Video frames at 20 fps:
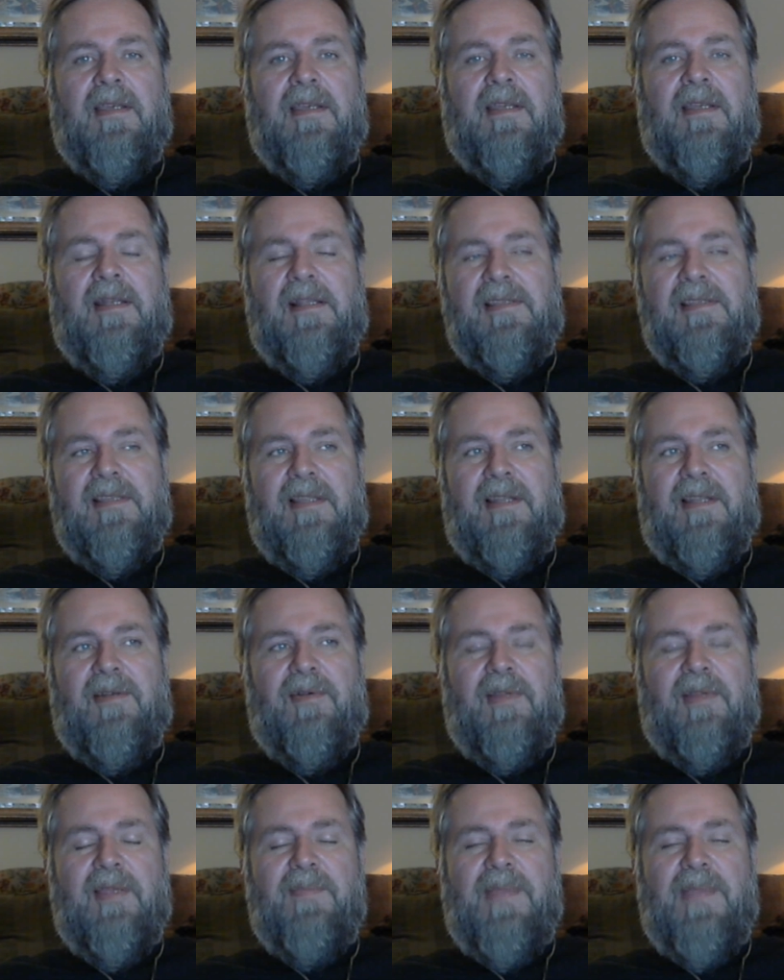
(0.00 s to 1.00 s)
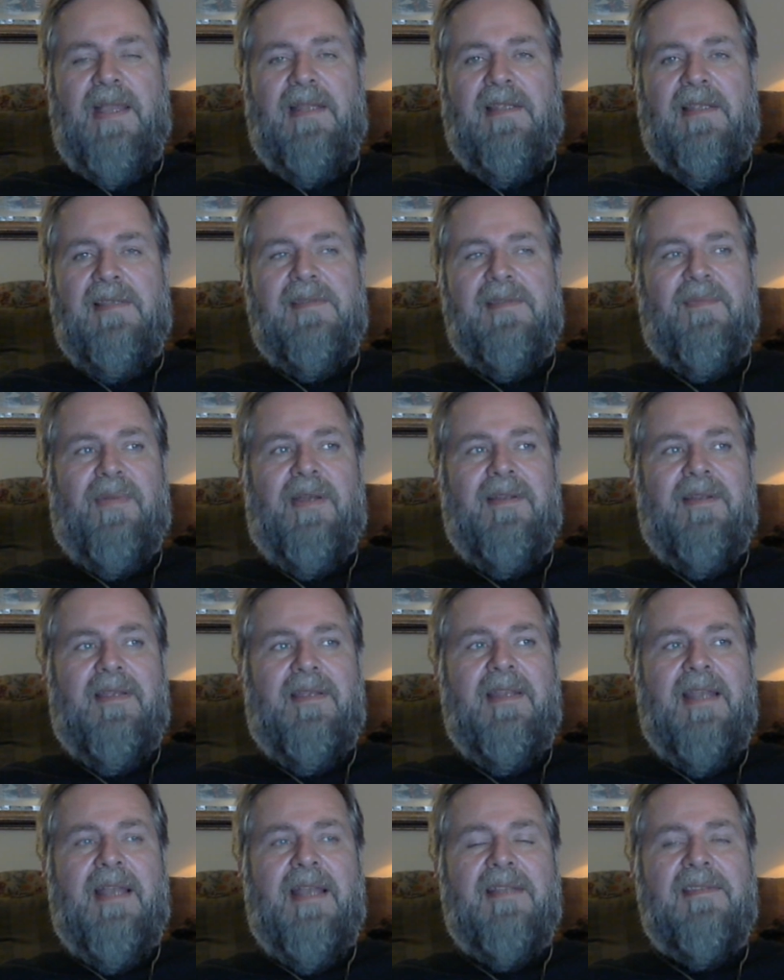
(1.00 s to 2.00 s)
And it's literally pennies, but
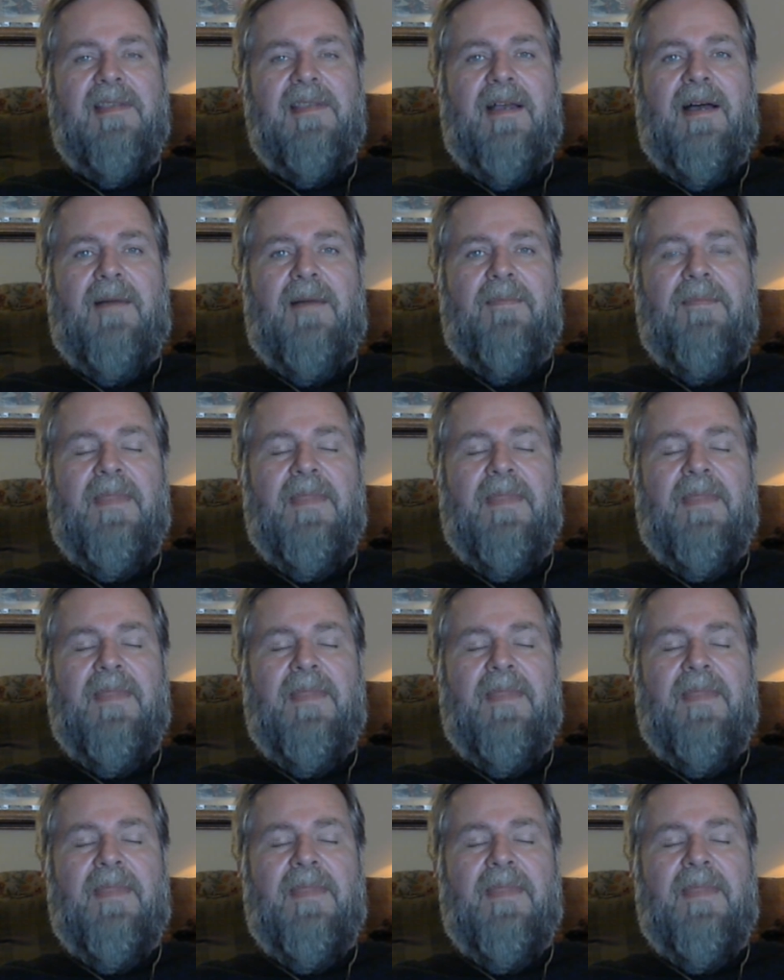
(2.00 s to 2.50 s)
it adds up.